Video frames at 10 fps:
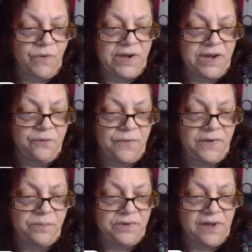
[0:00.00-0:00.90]
right here,
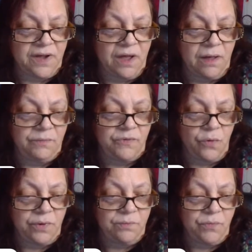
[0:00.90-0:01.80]
facebook.com,
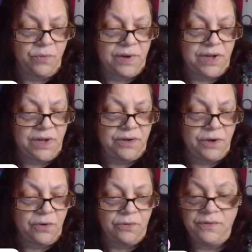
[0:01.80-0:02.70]
Dawn Marie
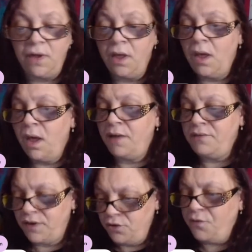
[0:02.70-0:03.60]
Knows.
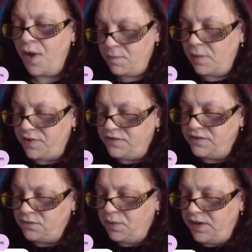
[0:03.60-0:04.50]
And then you'll find my
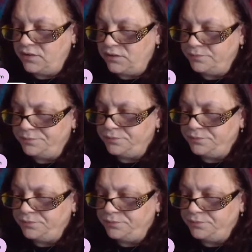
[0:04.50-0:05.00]
business page.